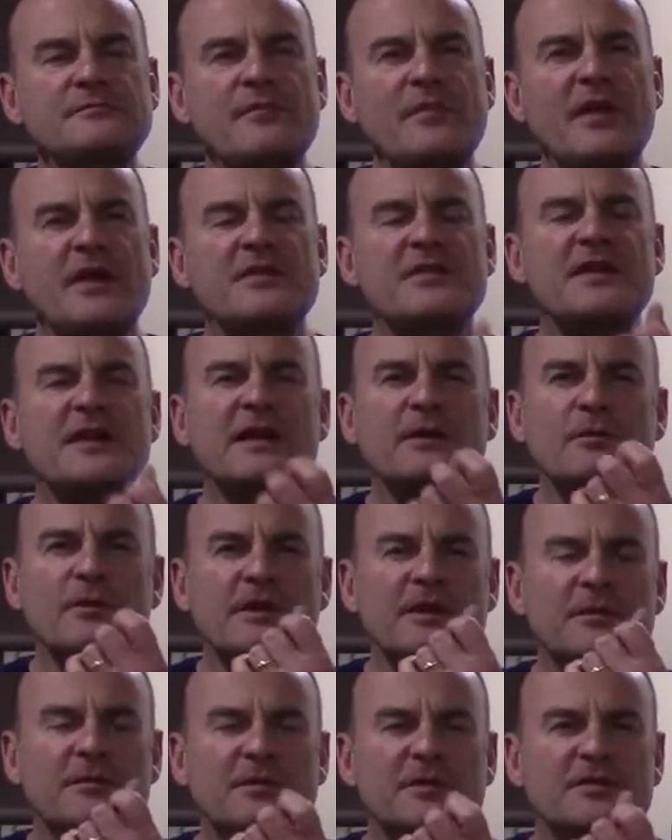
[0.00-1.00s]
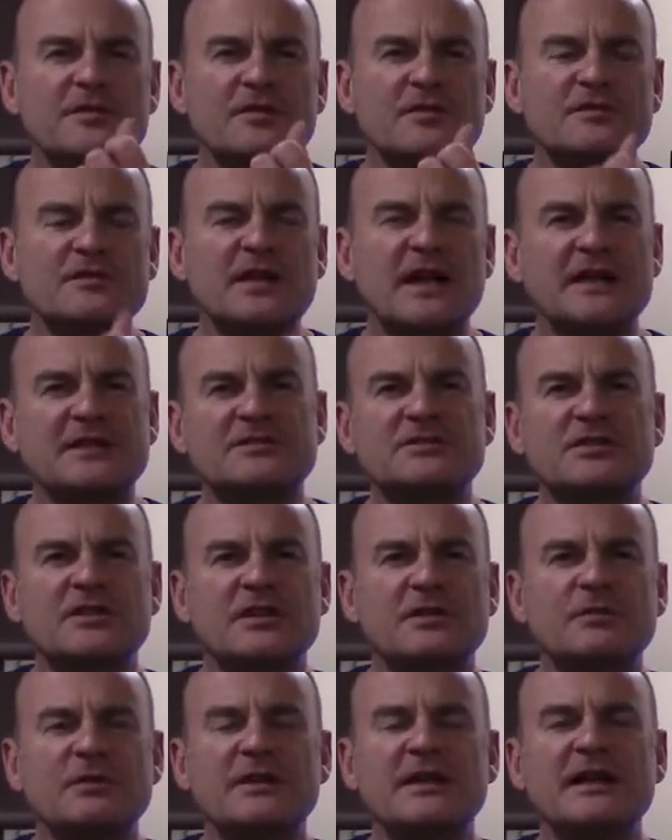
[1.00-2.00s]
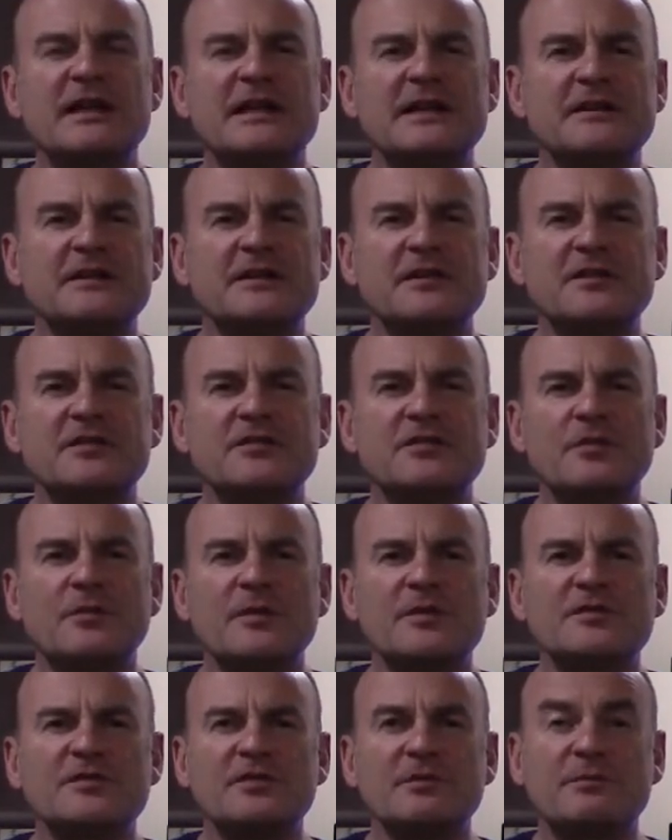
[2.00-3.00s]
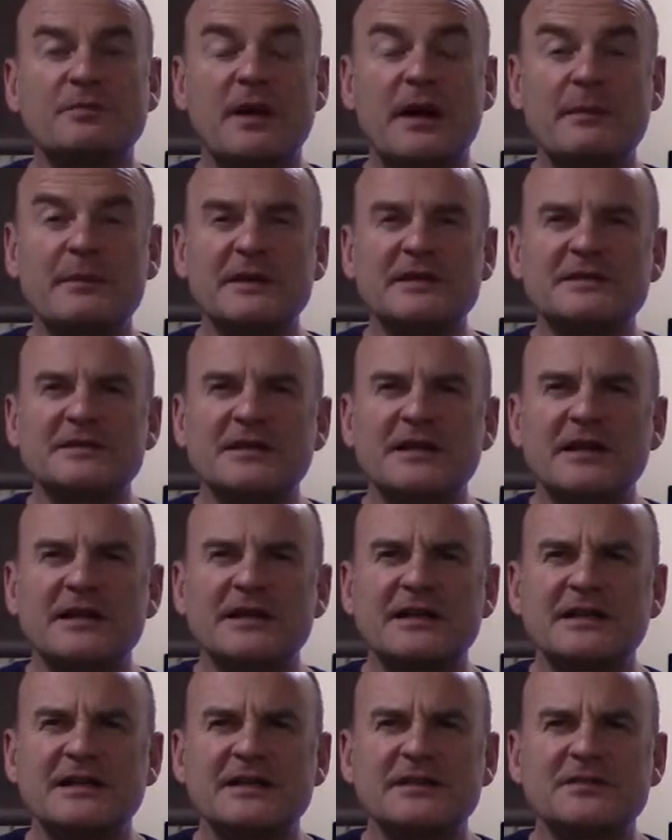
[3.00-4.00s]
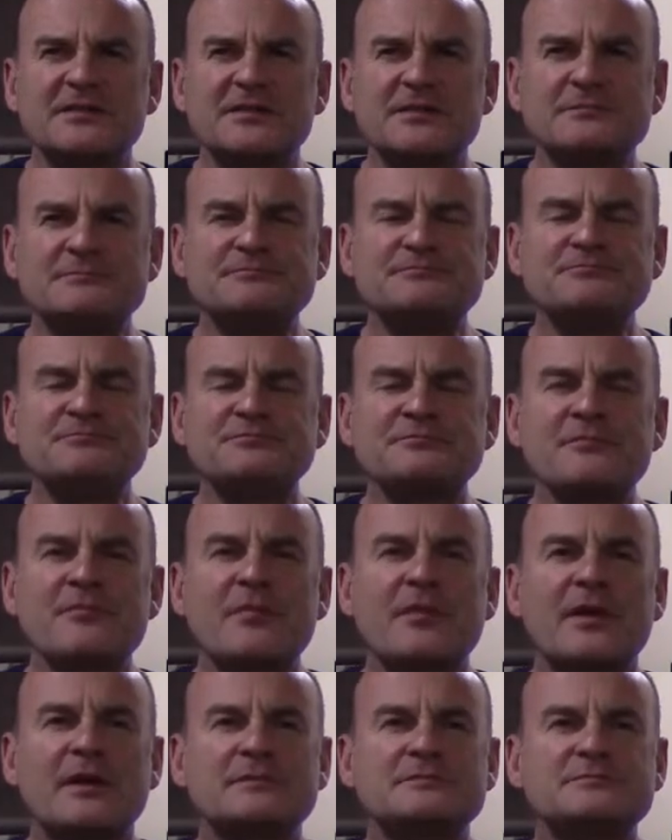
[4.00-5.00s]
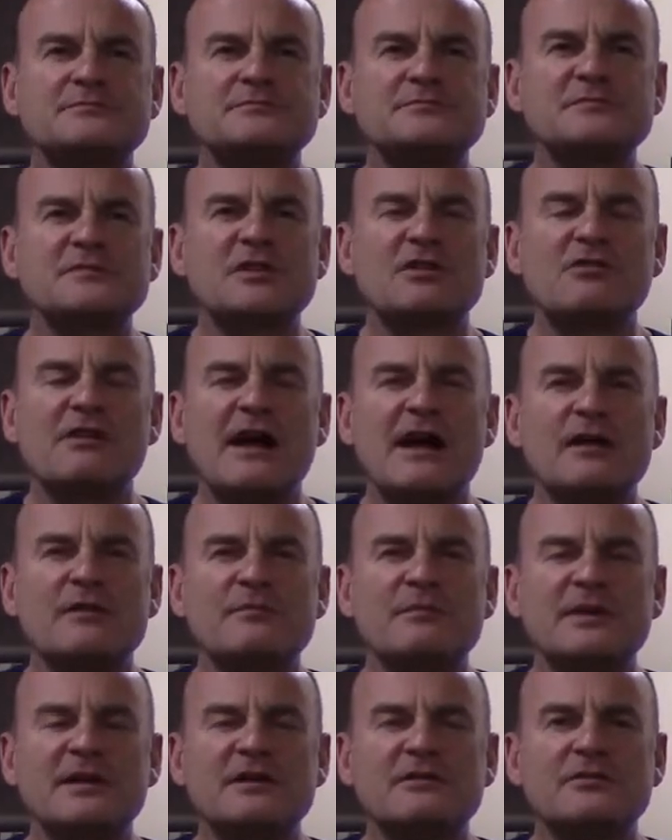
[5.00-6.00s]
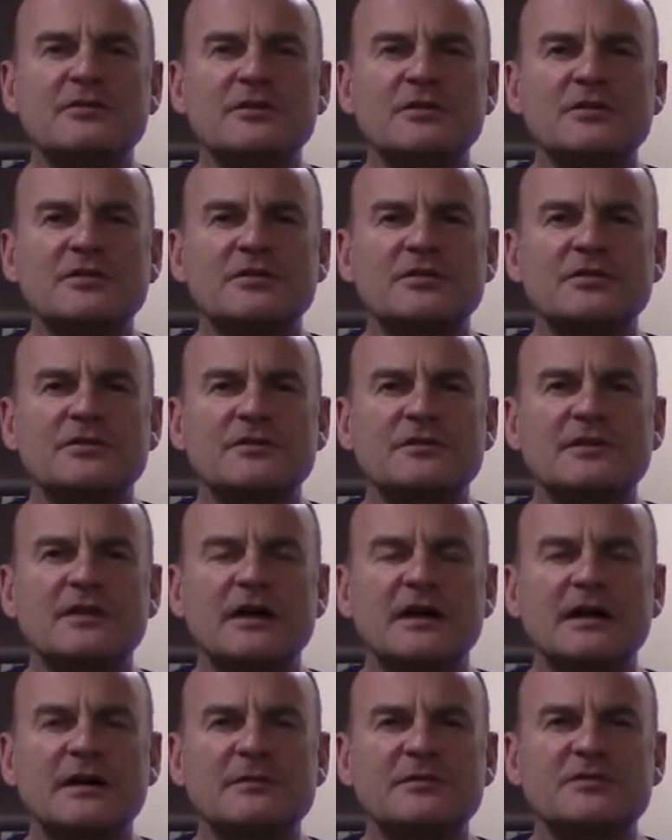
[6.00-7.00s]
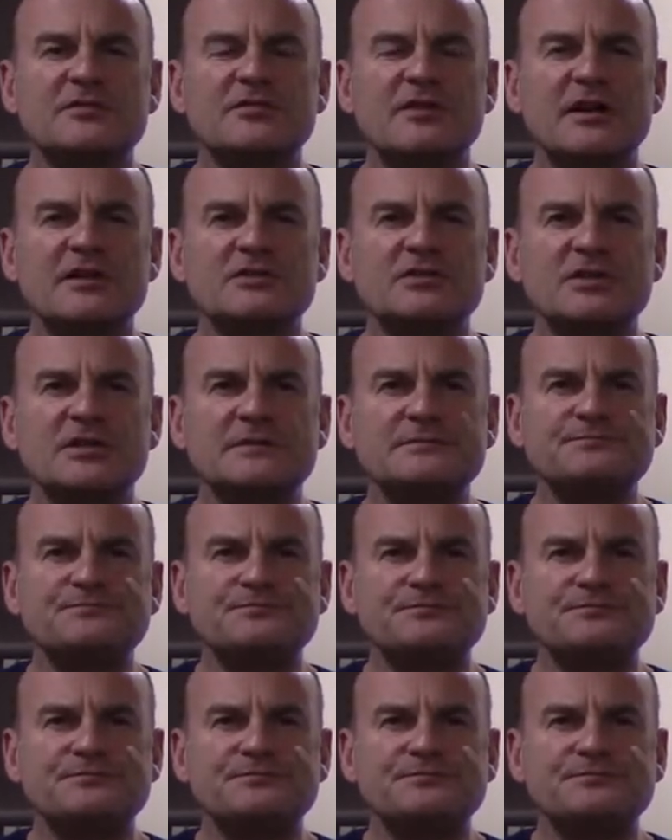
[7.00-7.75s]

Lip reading: thing with a sort of texture within that's almost sort of pumice-like in its ground mineral sort of structure.